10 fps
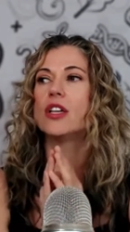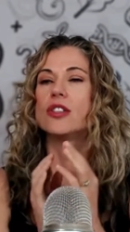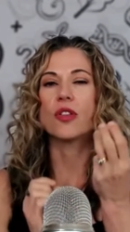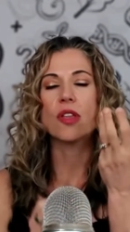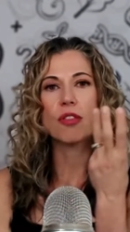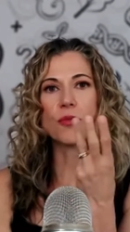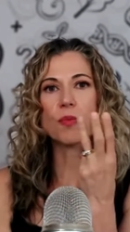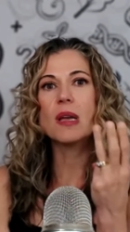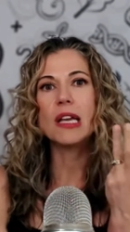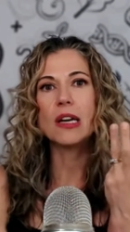So the
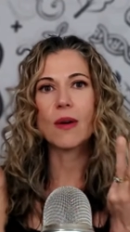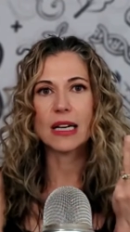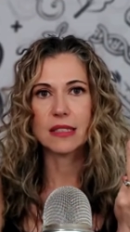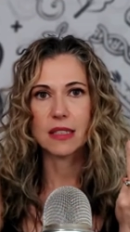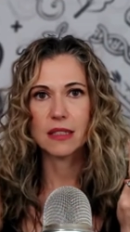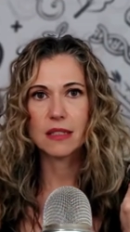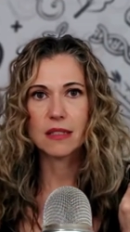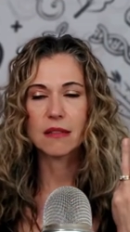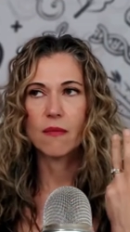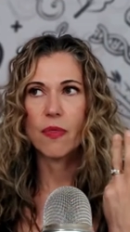three amino
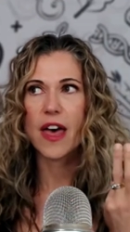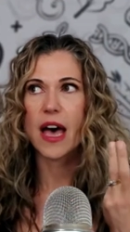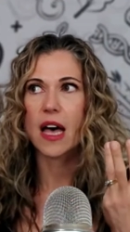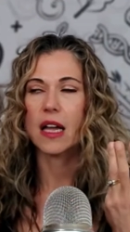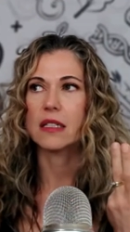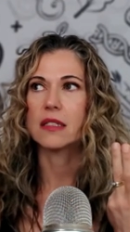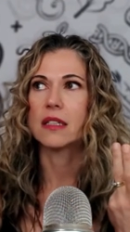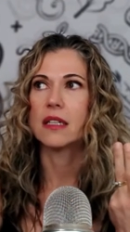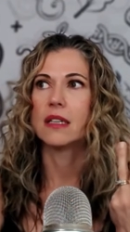acids that